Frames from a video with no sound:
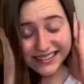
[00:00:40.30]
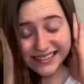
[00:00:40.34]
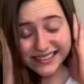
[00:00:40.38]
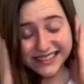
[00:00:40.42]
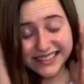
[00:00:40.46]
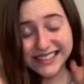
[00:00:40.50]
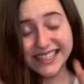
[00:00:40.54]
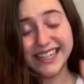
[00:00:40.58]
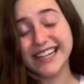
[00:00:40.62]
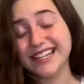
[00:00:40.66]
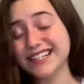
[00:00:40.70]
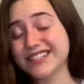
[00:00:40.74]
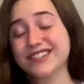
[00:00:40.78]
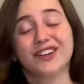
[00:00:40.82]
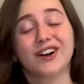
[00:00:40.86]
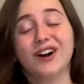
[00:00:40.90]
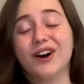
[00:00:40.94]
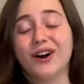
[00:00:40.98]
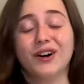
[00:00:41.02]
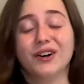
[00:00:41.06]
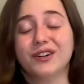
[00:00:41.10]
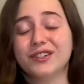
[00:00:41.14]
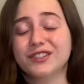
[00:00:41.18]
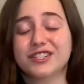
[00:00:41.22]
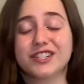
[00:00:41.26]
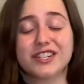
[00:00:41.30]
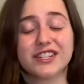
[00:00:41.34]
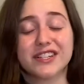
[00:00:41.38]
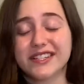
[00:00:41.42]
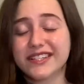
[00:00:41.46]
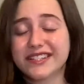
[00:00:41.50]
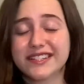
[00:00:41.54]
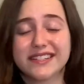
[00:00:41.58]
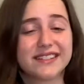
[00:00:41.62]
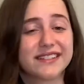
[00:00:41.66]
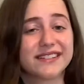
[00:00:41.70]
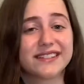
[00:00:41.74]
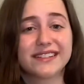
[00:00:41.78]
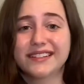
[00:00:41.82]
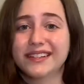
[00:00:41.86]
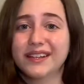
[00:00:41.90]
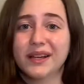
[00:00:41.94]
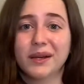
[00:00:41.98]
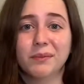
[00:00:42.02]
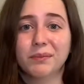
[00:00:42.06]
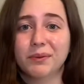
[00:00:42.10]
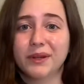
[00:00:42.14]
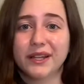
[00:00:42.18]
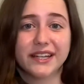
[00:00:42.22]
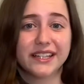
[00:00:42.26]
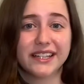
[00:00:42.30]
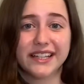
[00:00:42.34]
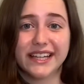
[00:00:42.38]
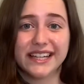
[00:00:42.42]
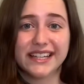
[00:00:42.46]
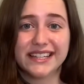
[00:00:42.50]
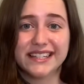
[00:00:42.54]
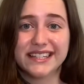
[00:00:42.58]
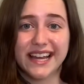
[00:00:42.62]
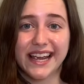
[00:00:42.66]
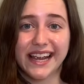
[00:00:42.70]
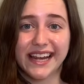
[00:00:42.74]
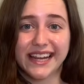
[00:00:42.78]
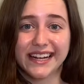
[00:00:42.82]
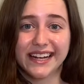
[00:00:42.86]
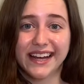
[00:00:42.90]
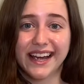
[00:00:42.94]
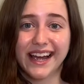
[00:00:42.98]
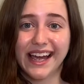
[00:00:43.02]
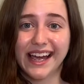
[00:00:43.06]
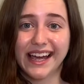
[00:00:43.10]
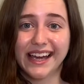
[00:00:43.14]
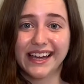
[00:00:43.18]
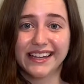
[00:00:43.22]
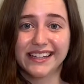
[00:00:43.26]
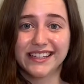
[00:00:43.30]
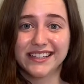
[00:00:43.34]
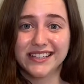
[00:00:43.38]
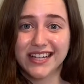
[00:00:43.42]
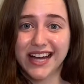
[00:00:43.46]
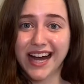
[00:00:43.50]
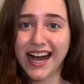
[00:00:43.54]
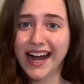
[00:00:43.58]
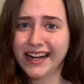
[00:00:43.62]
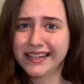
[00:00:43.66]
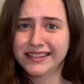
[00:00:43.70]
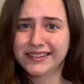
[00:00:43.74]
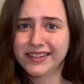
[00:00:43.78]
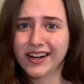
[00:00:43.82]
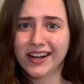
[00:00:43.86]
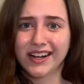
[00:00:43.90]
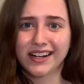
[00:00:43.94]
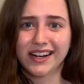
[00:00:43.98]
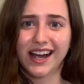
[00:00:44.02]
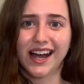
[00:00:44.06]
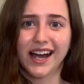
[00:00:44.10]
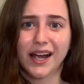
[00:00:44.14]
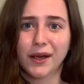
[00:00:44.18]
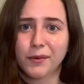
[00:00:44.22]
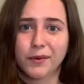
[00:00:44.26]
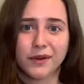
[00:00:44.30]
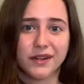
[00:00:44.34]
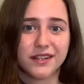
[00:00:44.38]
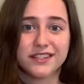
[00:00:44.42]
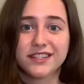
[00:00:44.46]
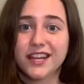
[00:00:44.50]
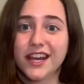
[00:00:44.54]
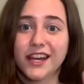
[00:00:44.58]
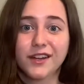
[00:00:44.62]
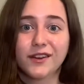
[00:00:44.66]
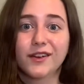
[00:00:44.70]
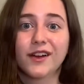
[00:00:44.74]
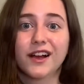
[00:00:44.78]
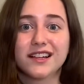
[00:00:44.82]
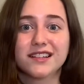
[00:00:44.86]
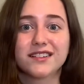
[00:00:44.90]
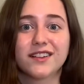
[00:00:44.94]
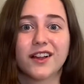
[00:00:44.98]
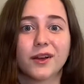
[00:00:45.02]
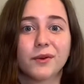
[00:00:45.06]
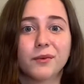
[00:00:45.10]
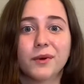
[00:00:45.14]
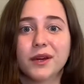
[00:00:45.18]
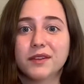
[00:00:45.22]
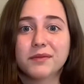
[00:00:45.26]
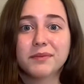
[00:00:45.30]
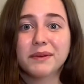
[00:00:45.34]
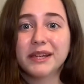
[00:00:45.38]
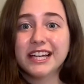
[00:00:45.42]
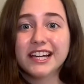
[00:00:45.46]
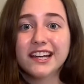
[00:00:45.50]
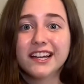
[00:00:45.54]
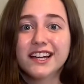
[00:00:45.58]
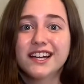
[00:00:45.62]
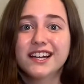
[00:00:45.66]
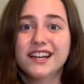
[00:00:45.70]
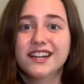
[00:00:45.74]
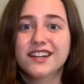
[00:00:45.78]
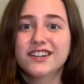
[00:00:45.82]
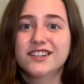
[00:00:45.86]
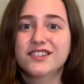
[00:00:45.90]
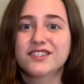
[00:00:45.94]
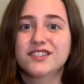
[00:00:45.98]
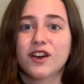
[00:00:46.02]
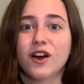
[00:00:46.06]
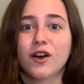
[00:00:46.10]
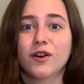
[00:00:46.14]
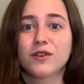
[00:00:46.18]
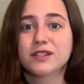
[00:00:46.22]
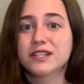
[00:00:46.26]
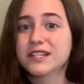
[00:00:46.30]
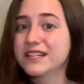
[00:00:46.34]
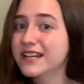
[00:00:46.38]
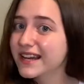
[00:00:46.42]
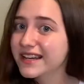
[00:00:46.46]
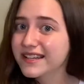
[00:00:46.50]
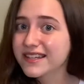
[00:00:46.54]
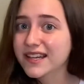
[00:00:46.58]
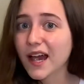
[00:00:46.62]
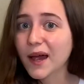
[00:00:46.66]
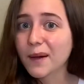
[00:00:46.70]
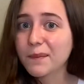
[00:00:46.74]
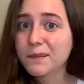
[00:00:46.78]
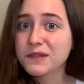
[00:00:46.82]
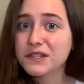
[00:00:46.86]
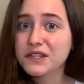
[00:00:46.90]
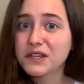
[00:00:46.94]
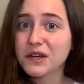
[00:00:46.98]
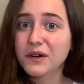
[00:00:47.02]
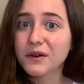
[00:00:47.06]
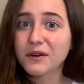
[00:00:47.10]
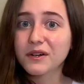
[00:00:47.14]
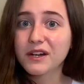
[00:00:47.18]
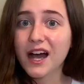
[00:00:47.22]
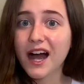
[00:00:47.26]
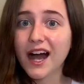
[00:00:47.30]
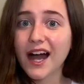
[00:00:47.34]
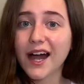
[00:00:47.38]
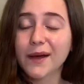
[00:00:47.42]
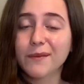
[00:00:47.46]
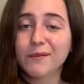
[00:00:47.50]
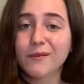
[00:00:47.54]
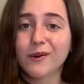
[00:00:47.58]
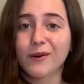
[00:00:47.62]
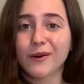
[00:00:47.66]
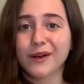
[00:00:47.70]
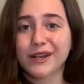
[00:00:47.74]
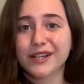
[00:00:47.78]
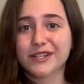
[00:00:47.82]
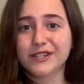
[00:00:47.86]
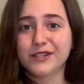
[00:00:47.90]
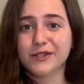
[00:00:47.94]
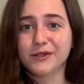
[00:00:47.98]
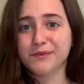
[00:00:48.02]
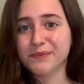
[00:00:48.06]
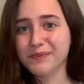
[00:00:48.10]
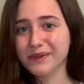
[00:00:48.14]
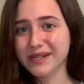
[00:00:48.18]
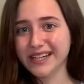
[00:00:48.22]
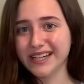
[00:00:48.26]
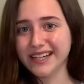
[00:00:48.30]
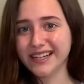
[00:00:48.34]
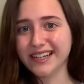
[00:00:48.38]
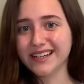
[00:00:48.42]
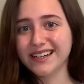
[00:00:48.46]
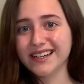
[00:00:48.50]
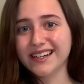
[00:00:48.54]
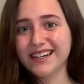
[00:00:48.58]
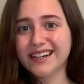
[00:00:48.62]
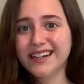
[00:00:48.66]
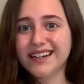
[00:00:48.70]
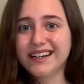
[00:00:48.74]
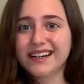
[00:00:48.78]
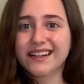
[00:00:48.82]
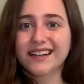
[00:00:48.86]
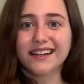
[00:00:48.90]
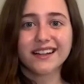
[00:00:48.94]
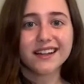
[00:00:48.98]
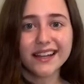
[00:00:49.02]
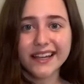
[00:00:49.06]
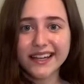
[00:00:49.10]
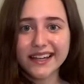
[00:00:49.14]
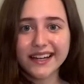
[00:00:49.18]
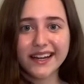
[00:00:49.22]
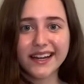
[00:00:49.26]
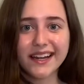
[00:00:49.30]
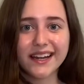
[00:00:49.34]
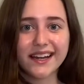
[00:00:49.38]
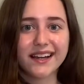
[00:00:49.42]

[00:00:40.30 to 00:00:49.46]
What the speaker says: it's all just completely insane, and I thought I would take you guys along with me. So today's episode, I'm going to be cleaning,